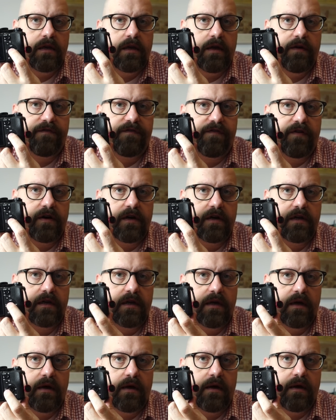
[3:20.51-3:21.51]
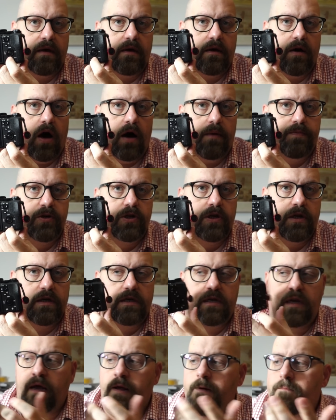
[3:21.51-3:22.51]
different uh,
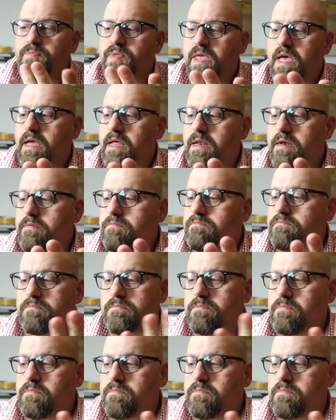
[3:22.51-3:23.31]
options and